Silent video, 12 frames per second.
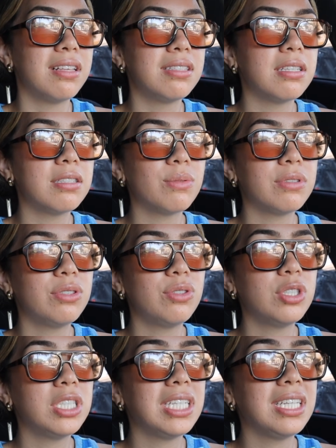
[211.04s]
This is what
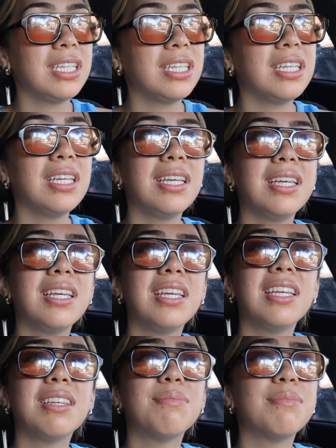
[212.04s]

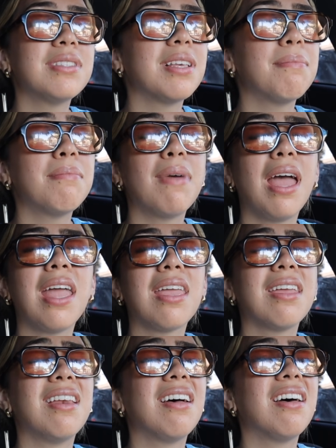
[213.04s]
dreams are made